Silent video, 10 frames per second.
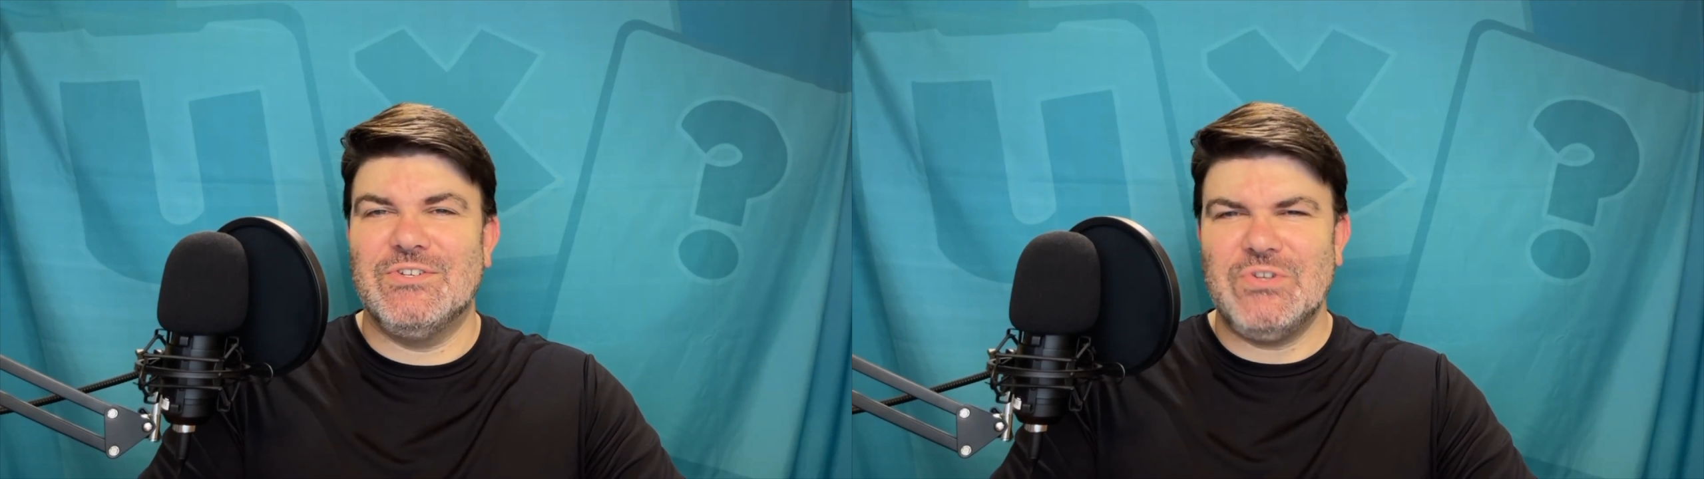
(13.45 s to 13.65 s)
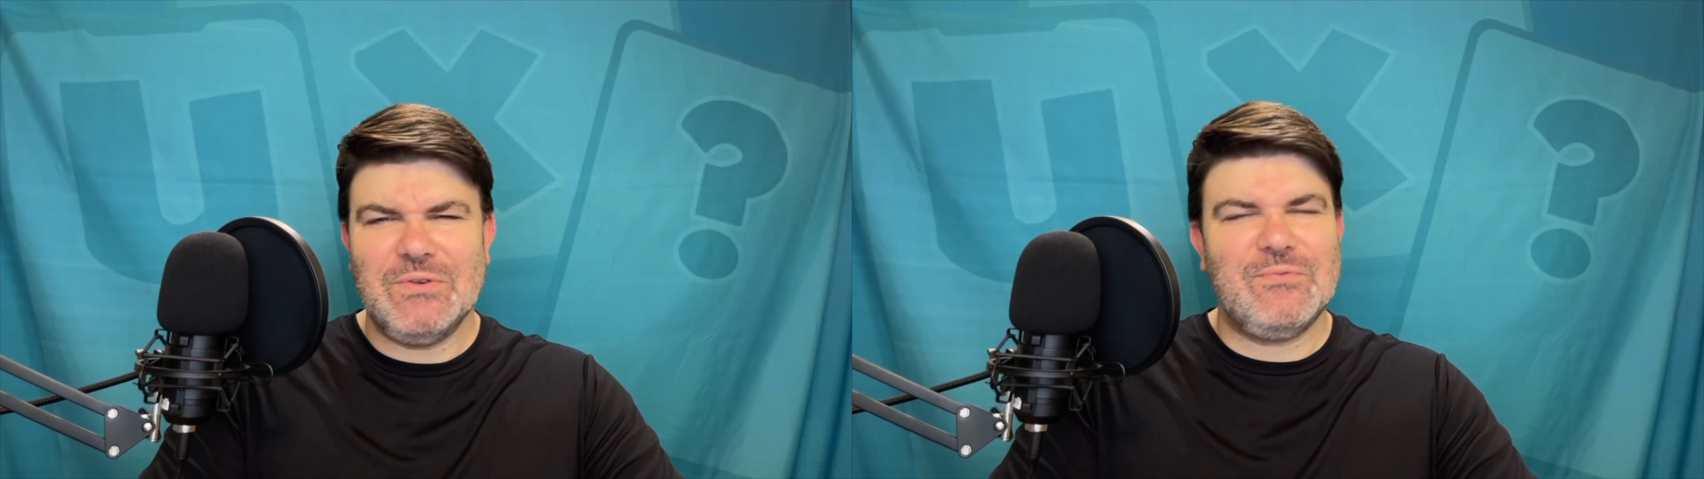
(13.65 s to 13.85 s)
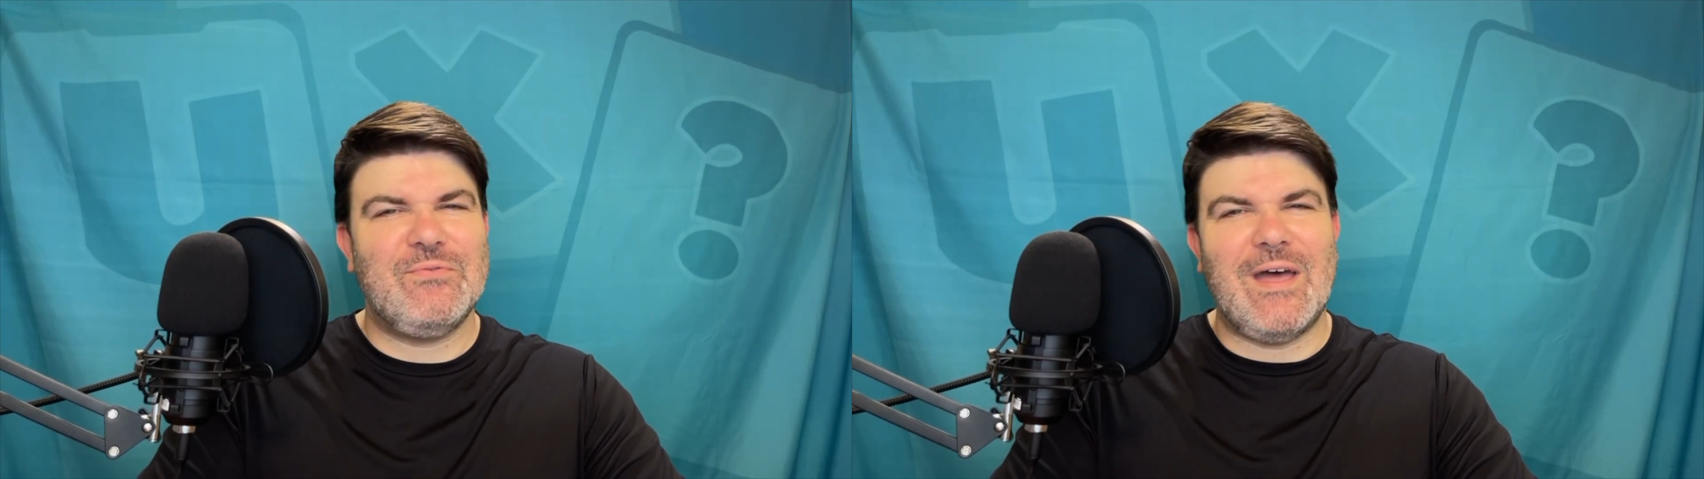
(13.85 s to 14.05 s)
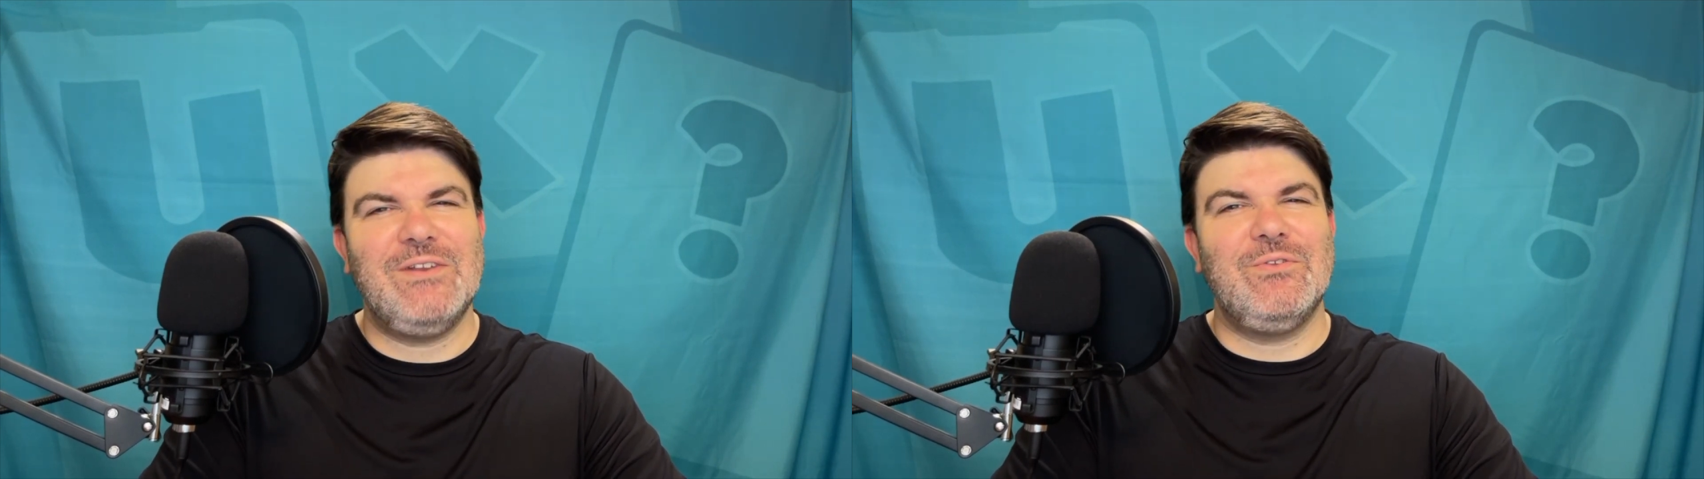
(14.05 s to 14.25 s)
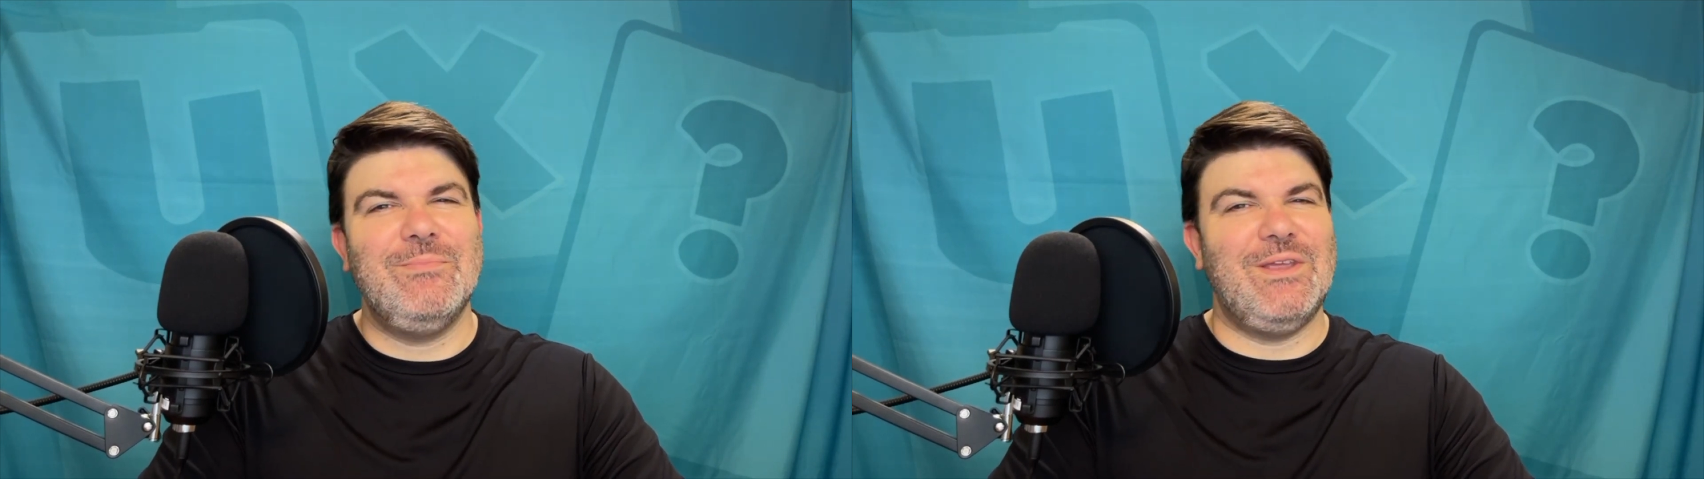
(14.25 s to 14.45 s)
Shouldn't
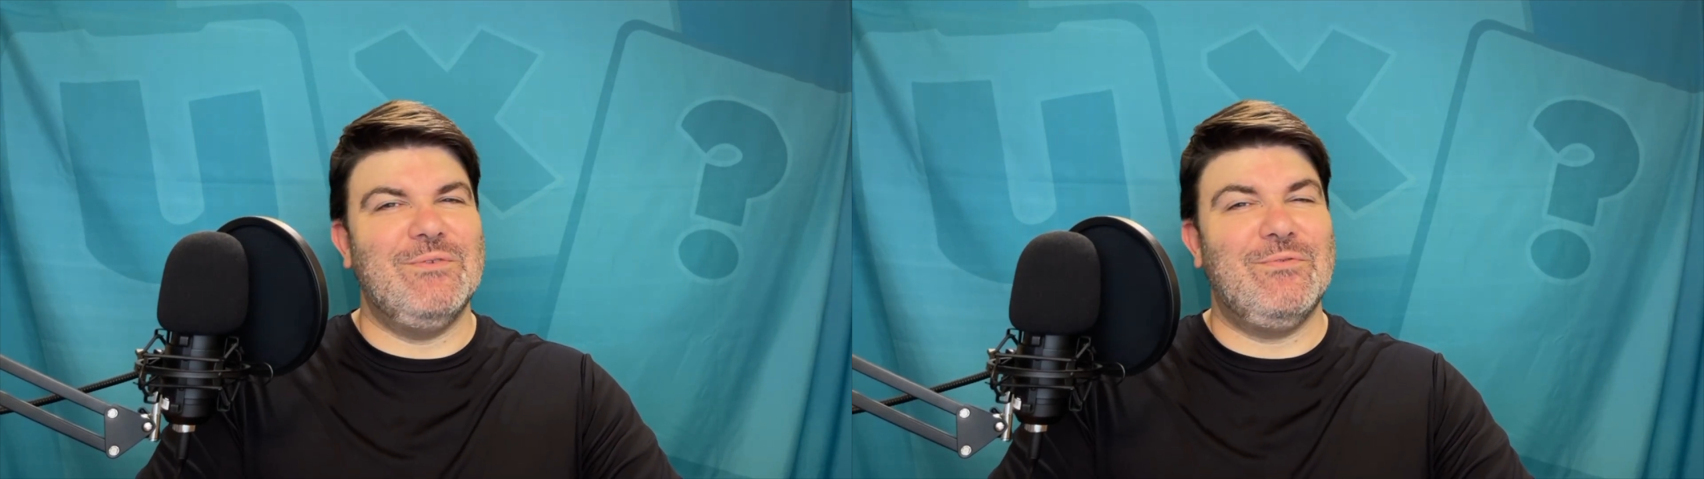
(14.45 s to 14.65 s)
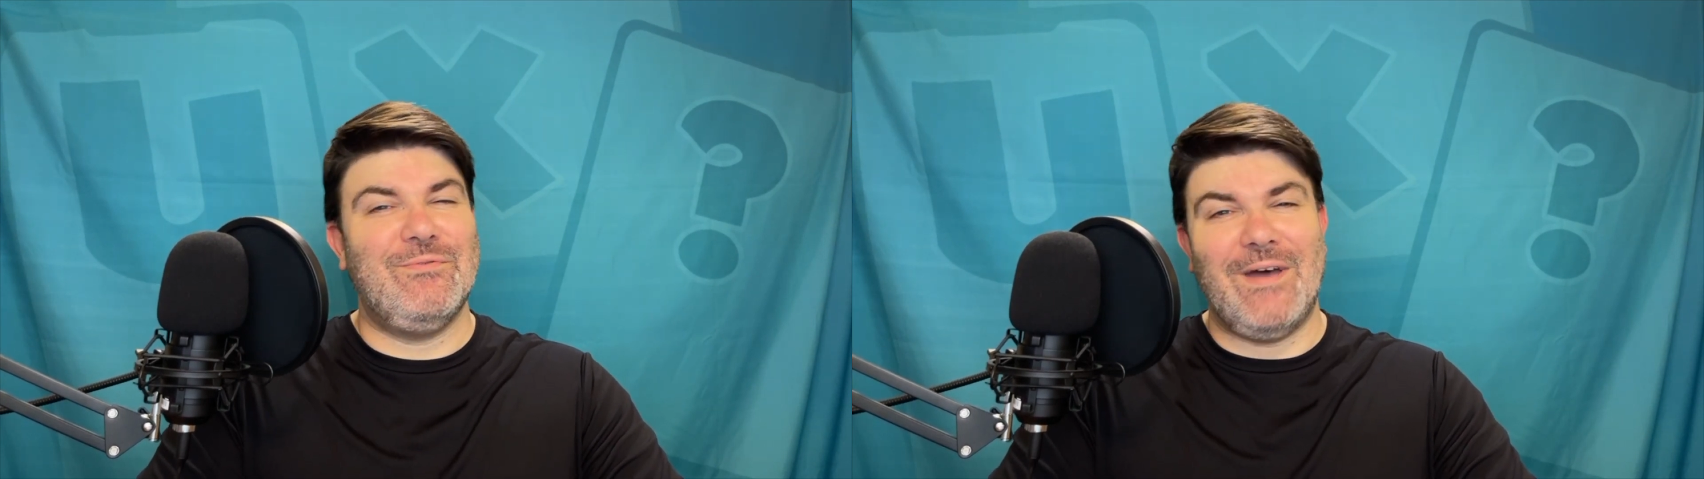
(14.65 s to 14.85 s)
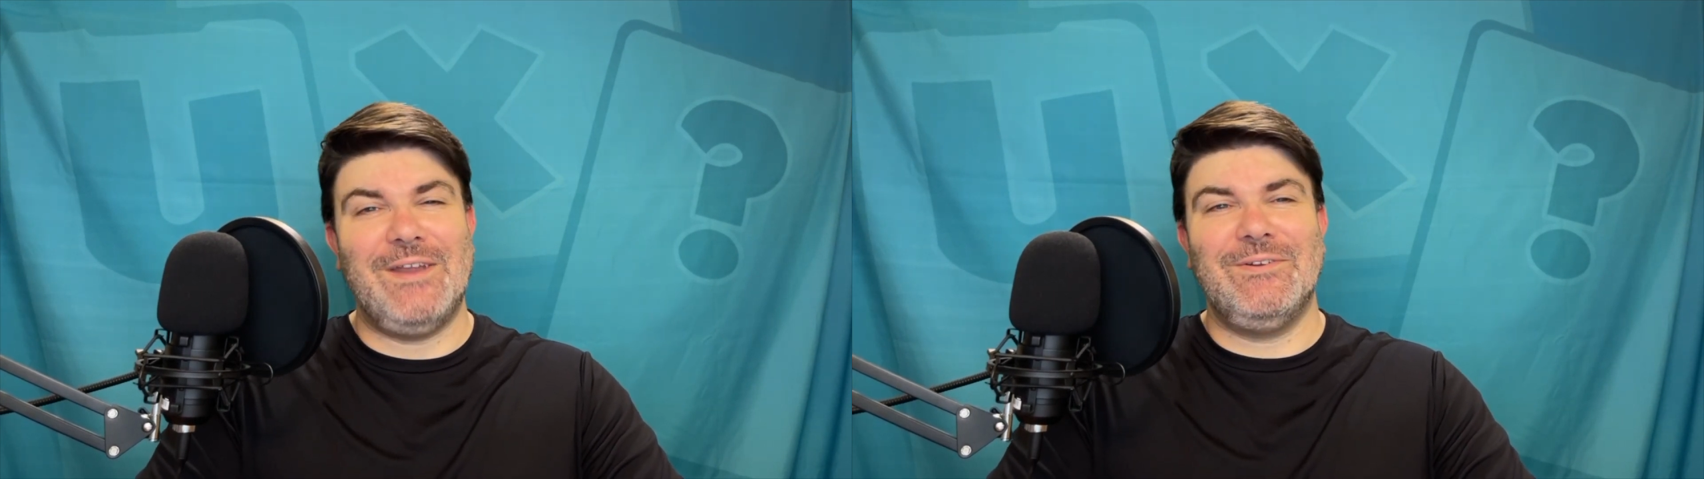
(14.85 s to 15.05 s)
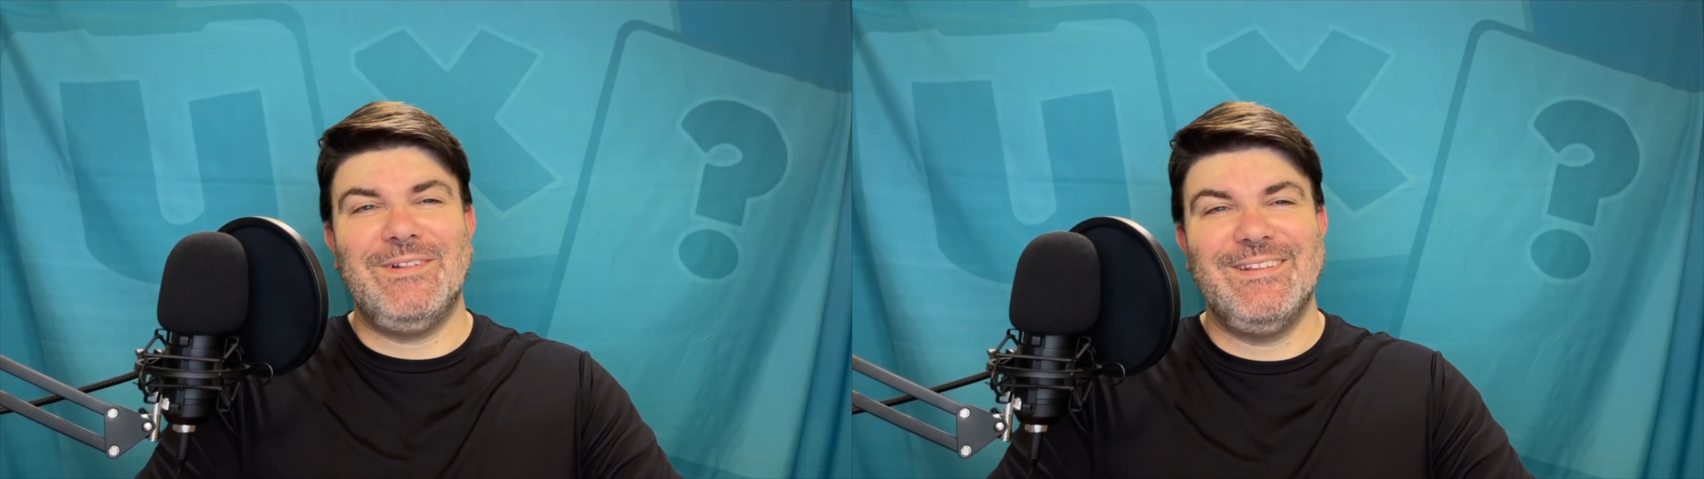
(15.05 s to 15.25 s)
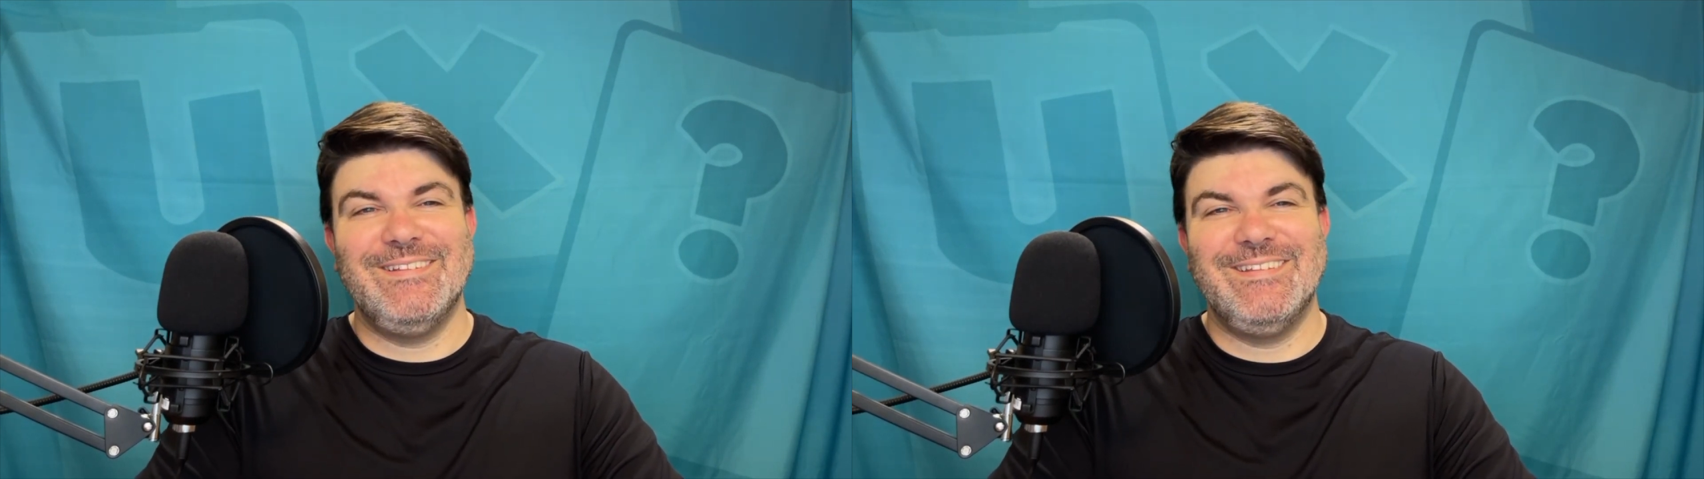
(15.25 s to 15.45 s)
final mean final?